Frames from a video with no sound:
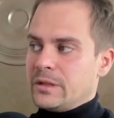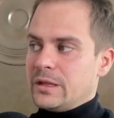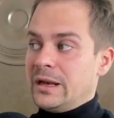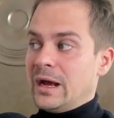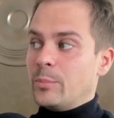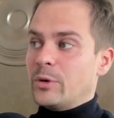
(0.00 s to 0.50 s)

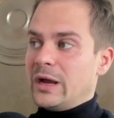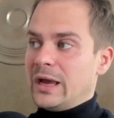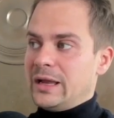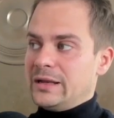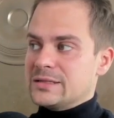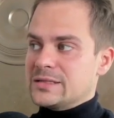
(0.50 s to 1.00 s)
an upper
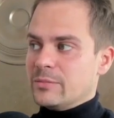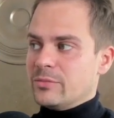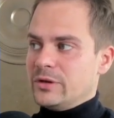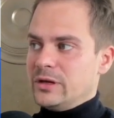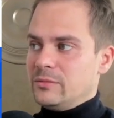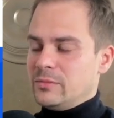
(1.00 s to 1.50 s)
hand at
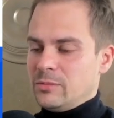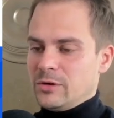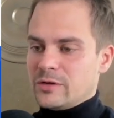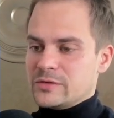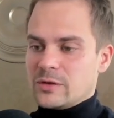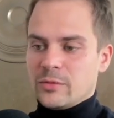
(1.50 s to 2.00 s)
something. Maybe
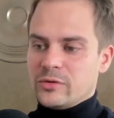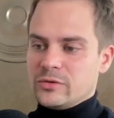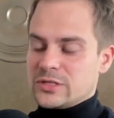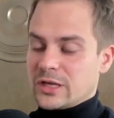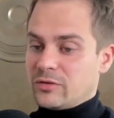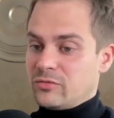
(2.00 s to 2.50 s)
you have someone
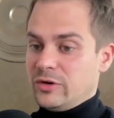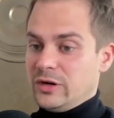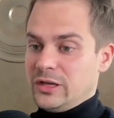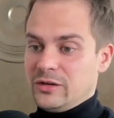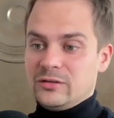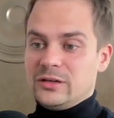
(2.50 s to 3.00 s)
who's like
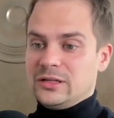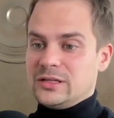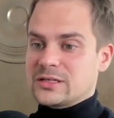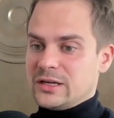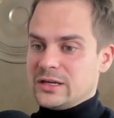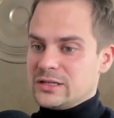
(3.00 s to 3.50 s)
really good at
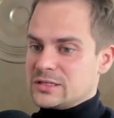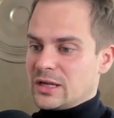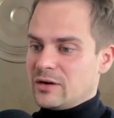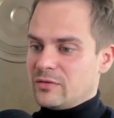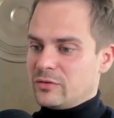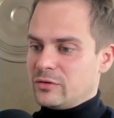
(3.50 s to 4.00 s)
this kind of
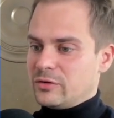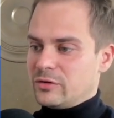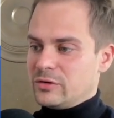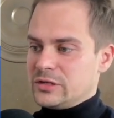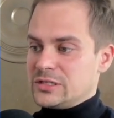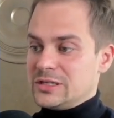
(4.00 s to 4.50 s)
stuff,
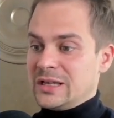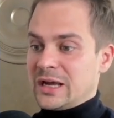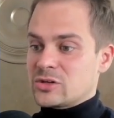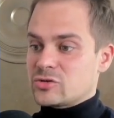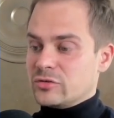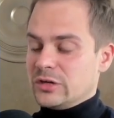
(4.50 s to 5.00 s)
or it's
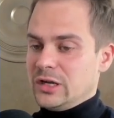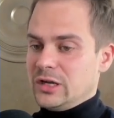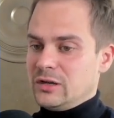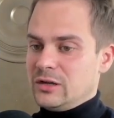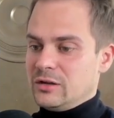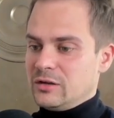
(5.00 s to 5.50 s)

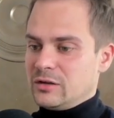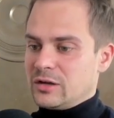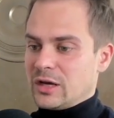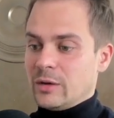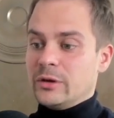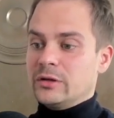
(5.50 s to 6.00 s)
naturally
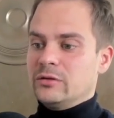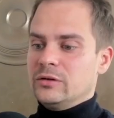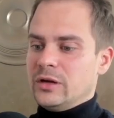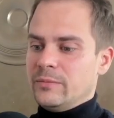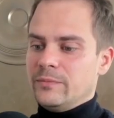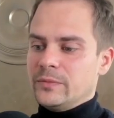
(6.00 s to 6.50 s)
coming to
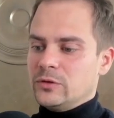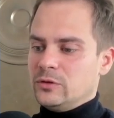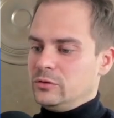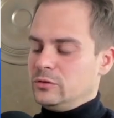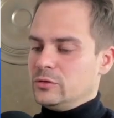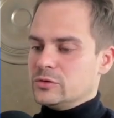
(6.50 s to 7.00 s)
them to
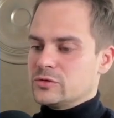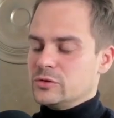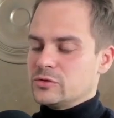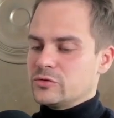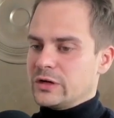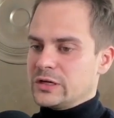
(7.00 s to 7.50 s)
do
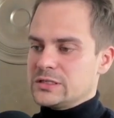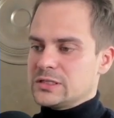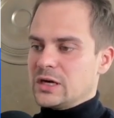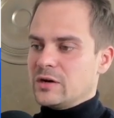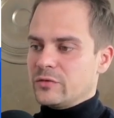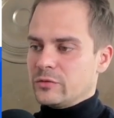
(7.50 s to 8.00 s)
those funky
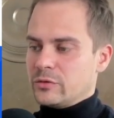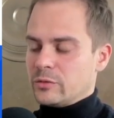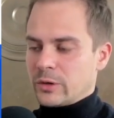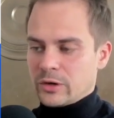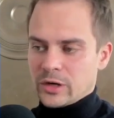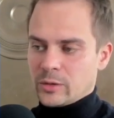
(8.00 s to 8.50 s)
stuff, or
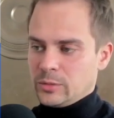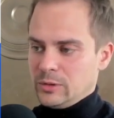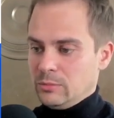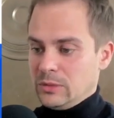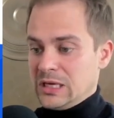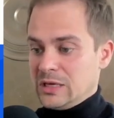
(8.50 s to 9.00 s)
whether that be
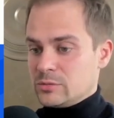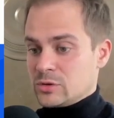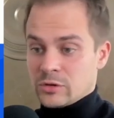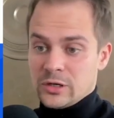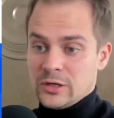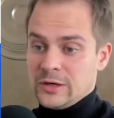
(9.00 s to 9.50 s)
memes
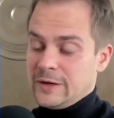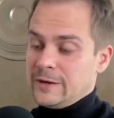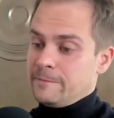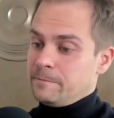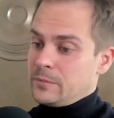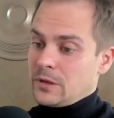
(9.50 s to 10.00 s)
or
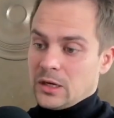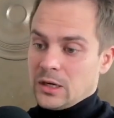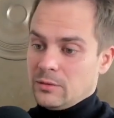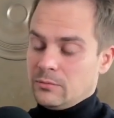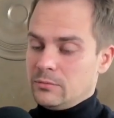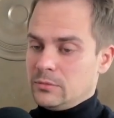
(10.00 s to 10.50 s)

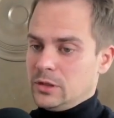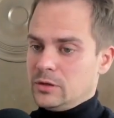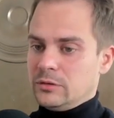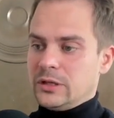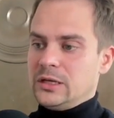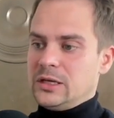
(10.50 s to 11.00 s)

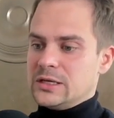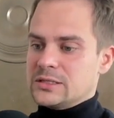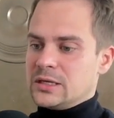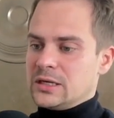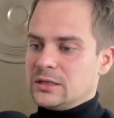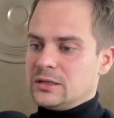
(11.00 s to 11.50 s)
the
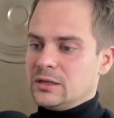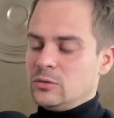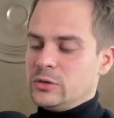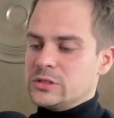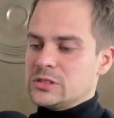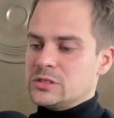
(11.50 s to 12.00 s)
ideas that
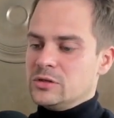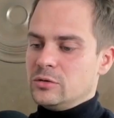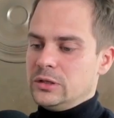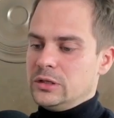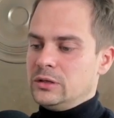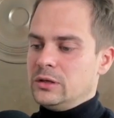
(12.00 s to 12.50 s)
Wthe is
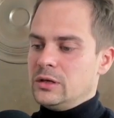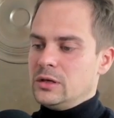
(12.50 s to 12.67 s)
doing.